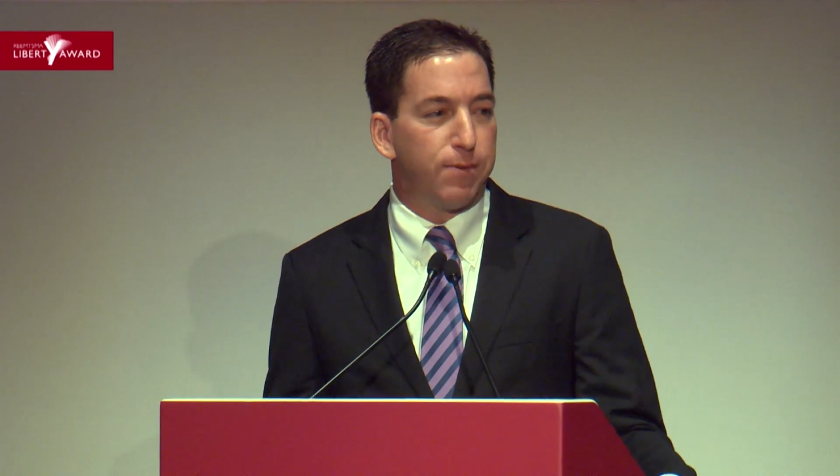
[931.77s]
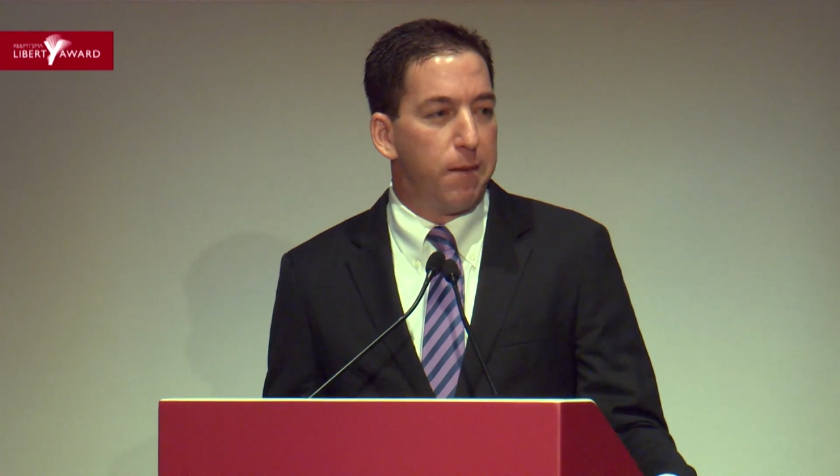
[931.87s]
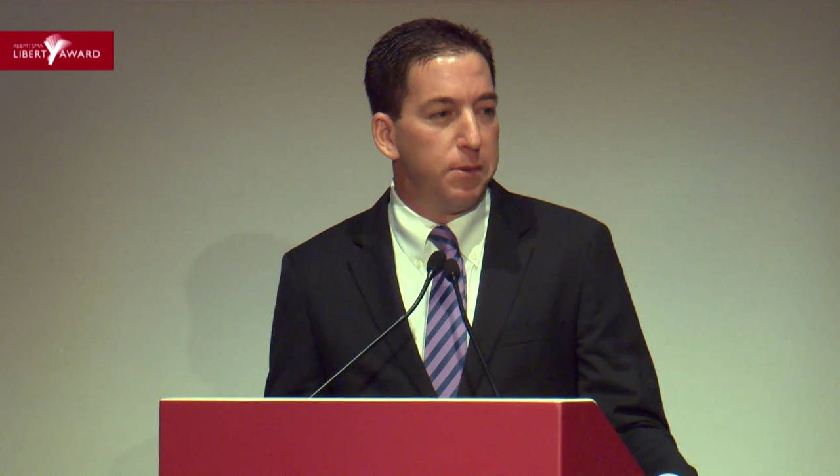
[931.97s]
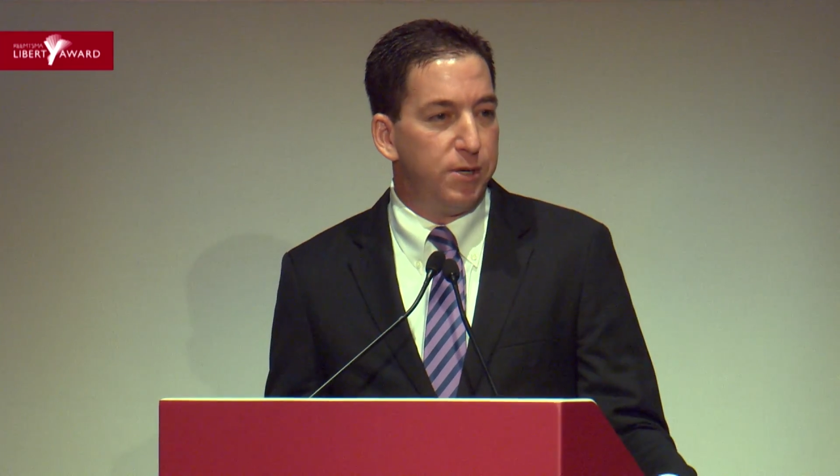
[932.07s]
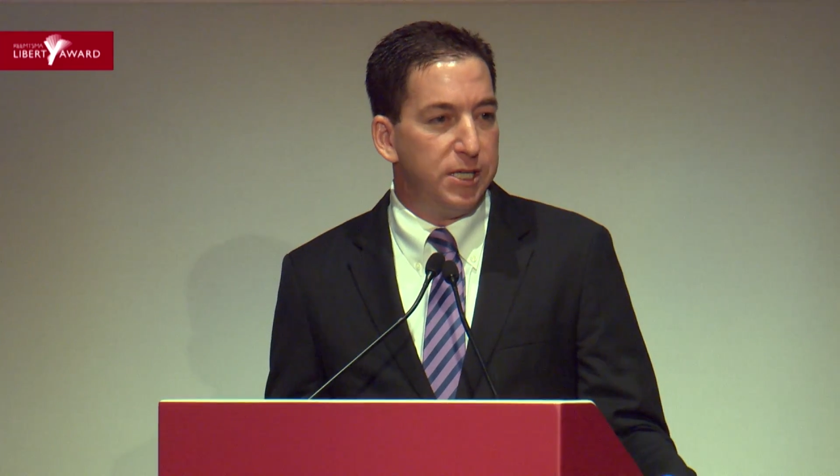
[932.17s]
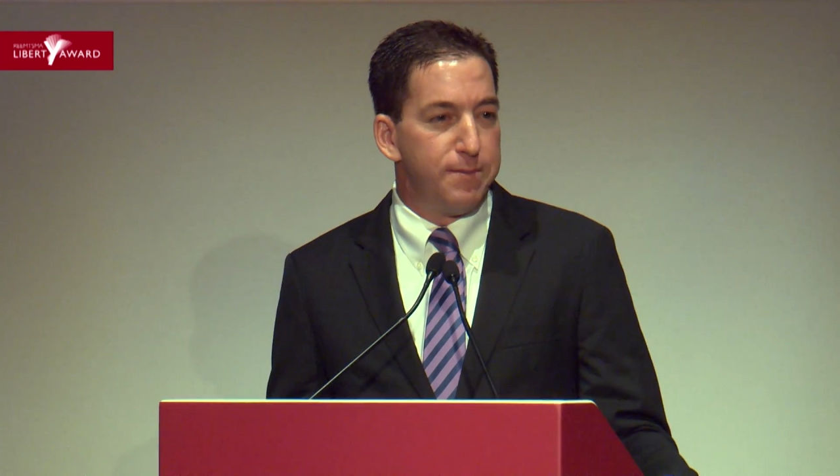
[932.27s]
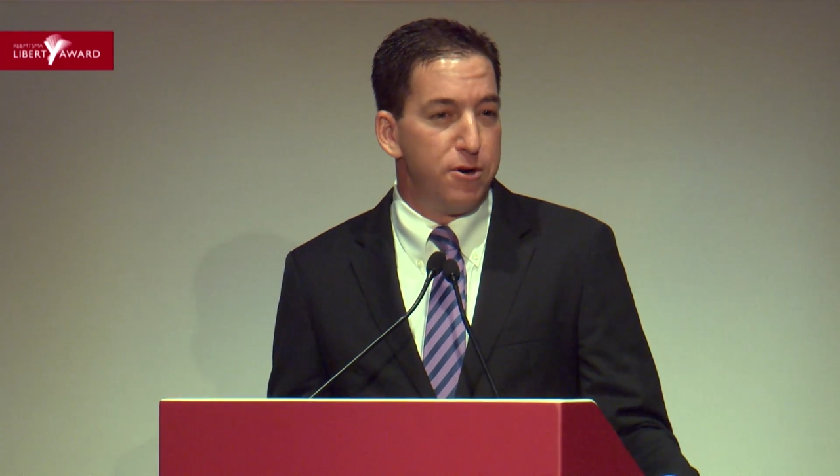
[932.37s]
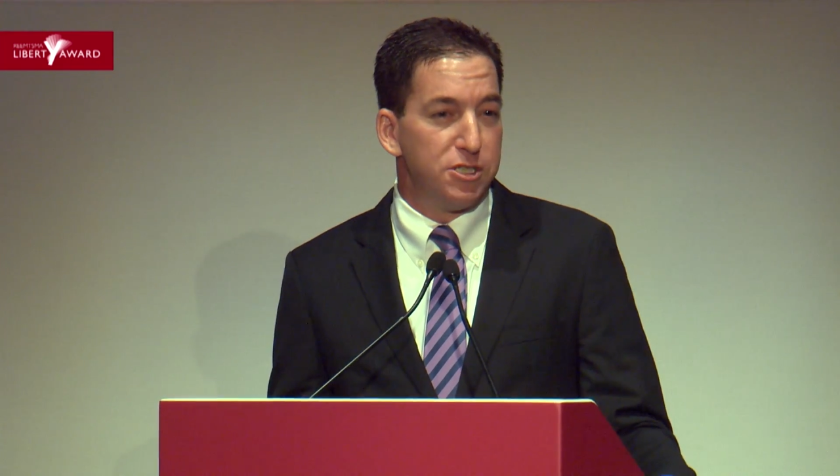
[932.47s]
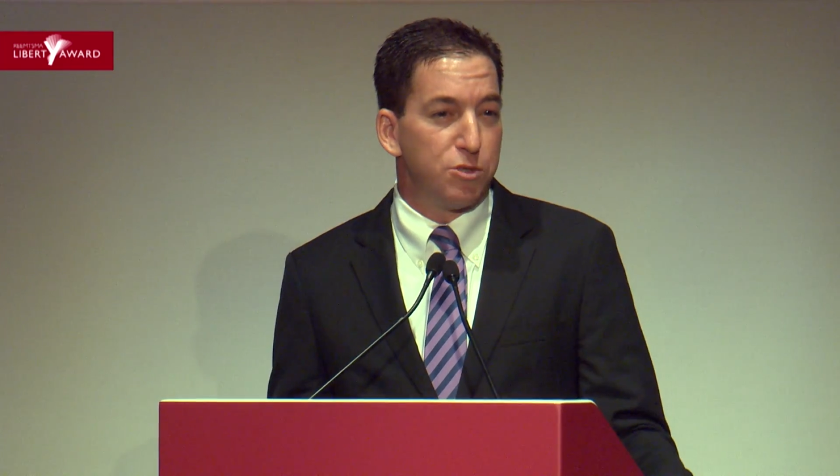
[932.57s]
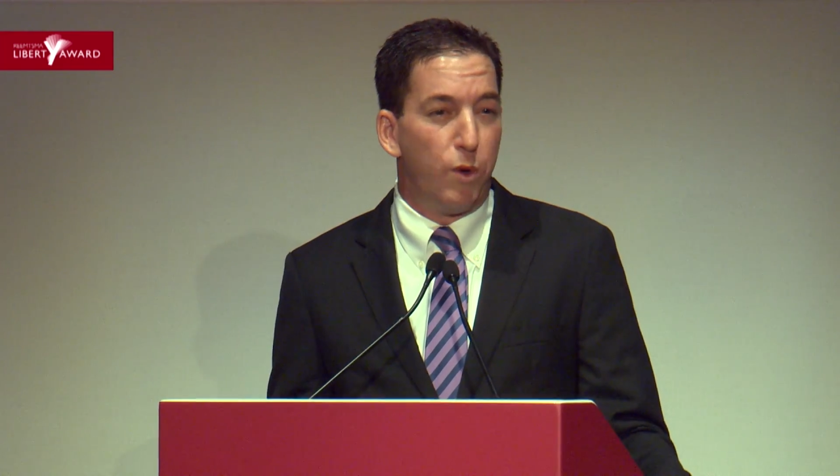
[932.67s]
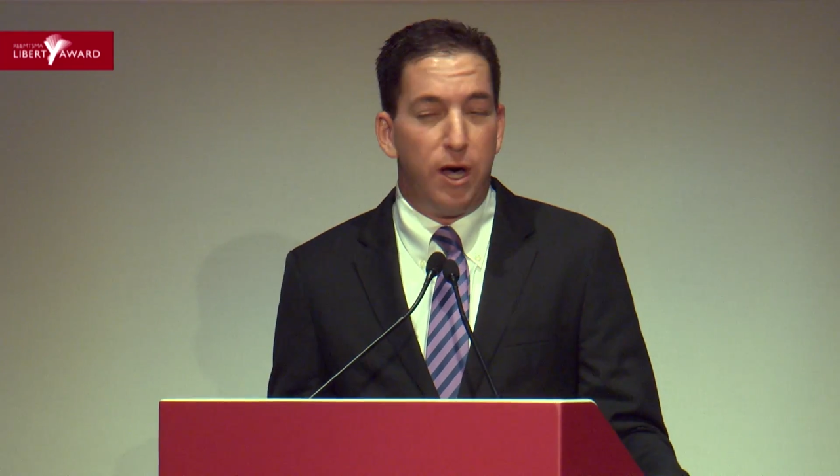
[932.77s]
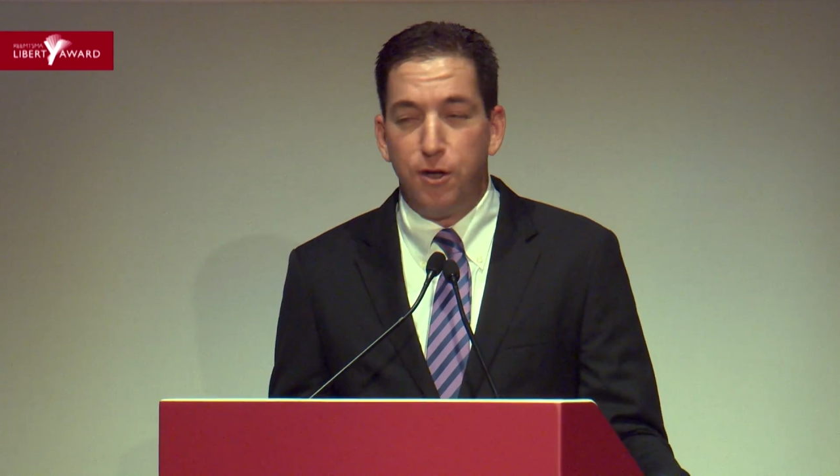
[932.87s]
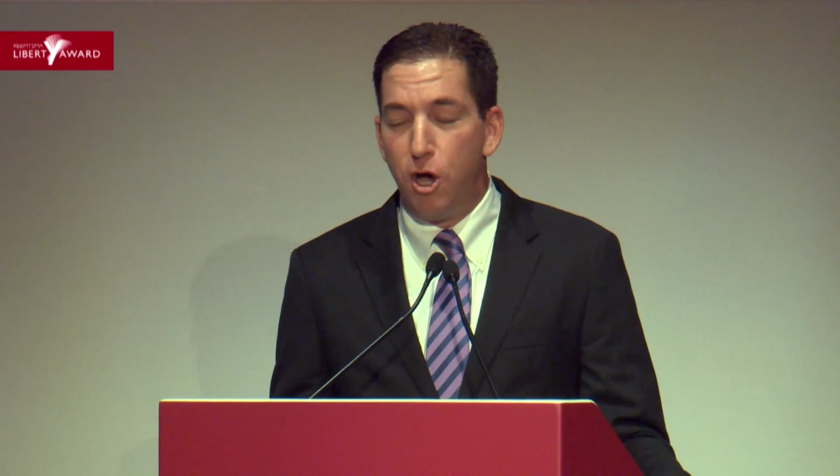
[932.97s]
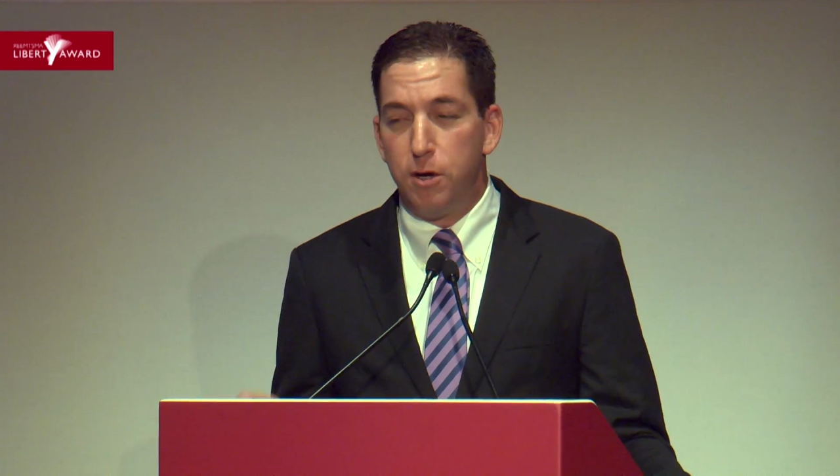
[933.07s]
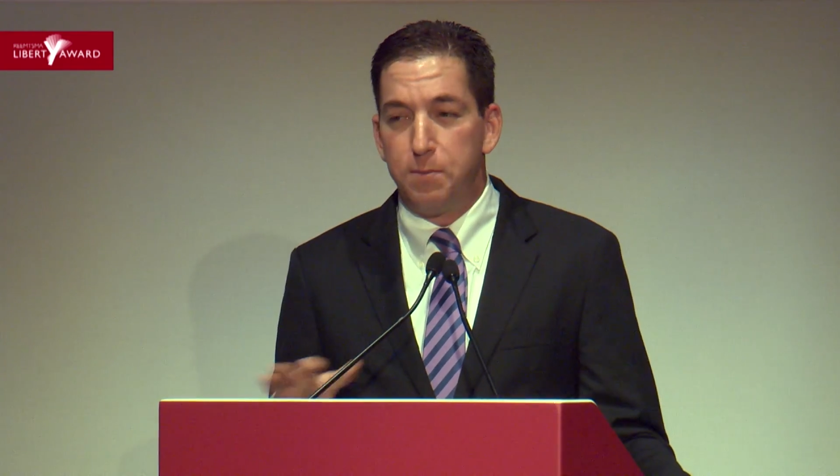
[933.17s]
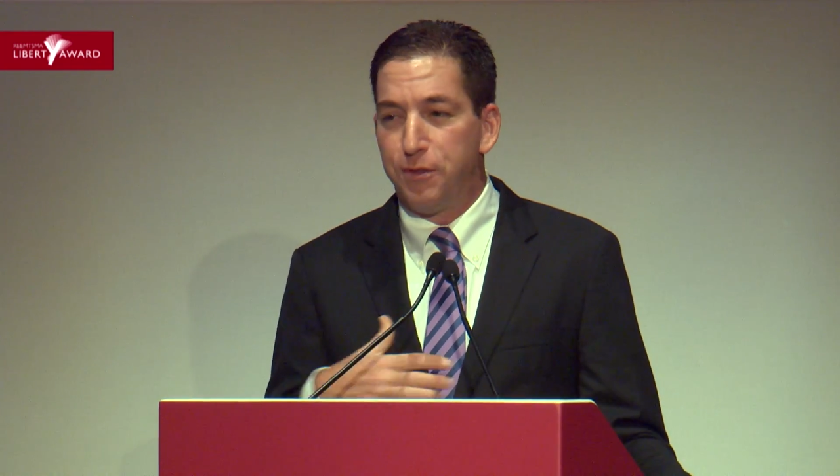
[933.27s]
probably the most well-known,